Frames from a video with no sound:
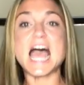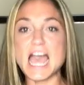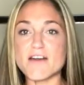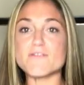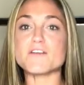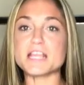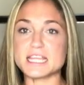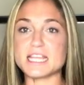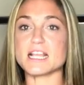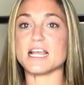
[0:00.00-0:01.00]

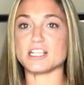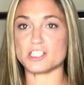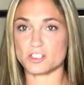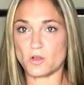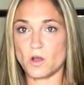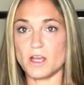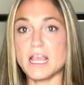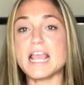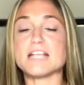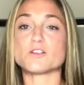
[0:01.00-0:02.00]
Everything I saw
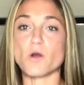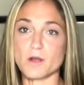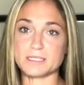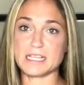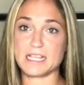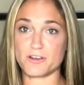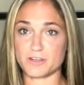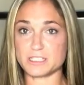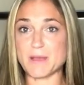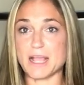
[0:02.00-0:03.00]
is causing
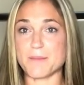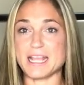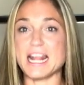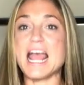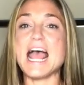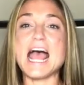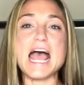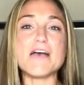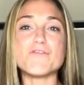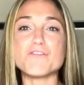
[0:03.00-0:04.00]
increased back pain.
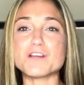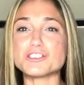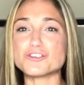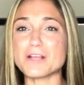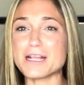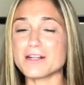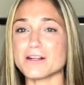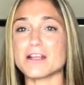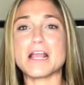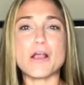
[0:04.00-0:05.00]
Every
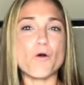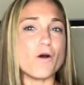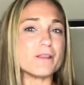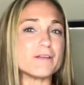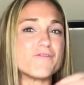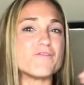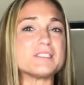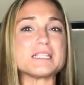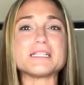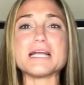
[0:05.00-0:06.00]
trainer, all the
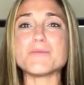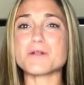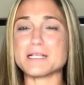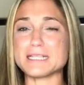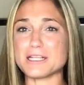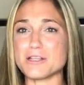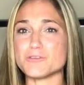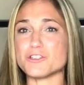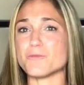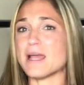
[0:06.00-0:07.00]
celebrities on
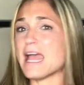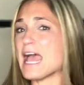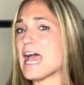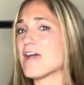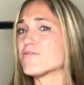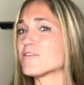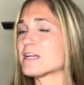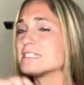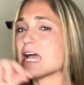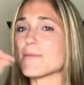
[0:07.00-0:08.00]
YouTube,
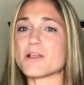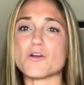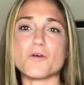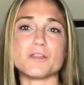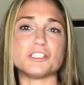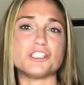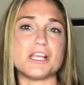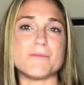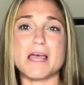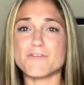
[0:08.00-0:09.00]
every time I go to the
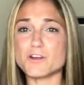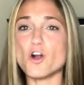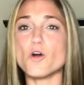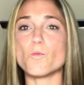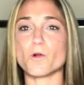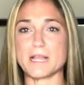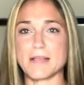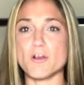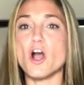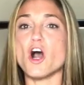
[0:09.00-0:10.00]
gym, every home
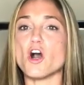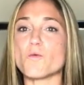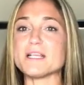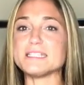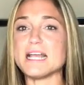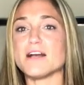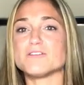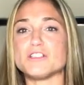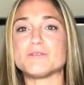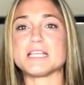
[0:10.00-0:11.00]
workout always
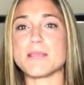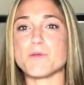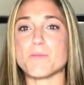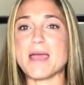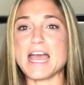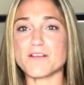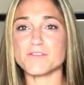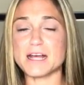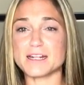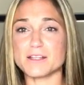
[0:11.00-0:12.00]
tells you to keep your back
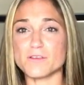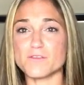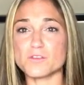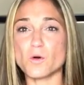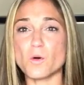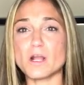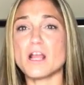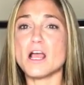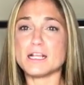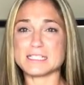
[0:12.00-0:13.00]
flat on the floor,
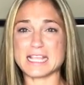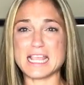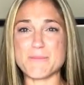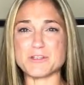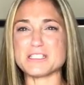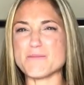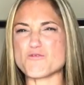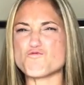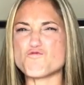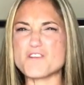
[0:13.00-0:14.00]
to keep your stomach
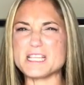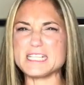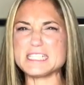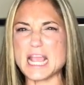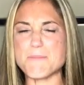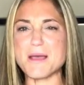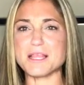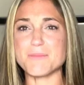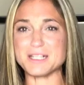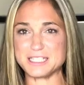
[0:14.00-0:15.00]
really tight,
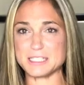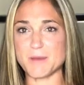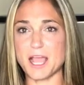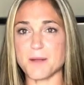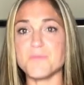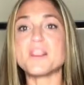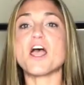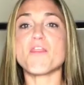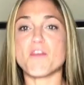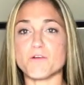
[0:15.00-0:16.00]
belly button to spine.
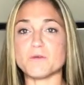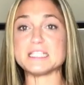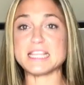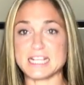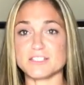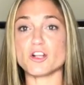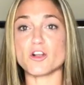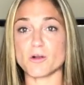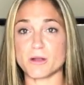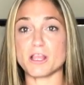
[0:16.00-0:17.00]
Those things are
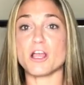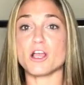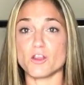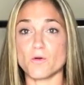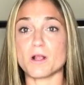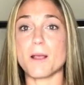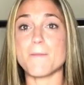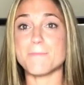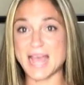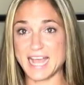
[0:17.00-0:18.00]
hurting your
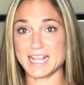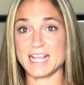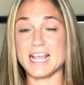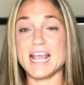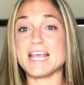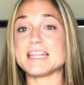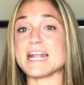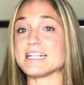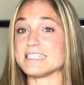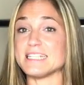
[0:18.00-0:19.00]
back.
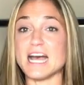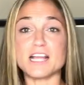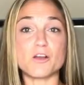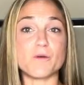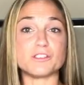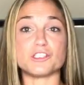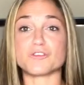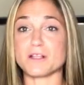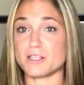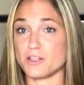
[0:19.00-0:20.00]
That is not going to
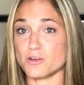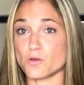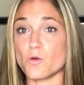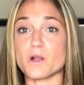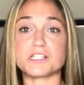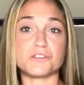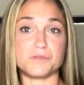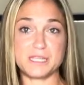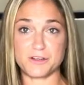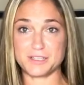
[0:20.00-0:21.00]
strengthen your core to
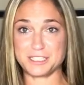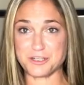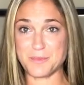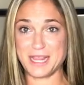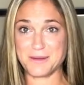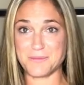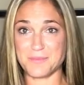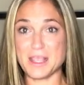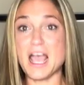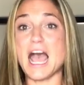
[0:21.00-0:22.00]
decrease your pain.
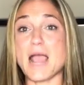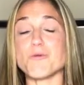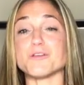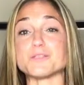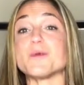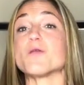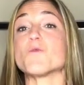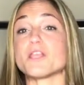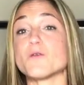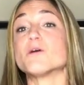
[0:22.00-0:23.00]
I will explain
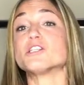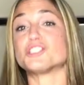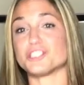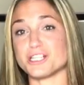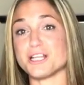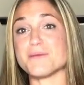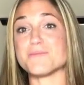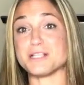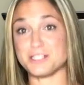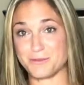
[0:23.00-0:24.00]
what you should
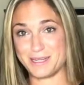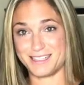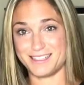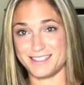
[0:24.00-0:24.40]
be doing.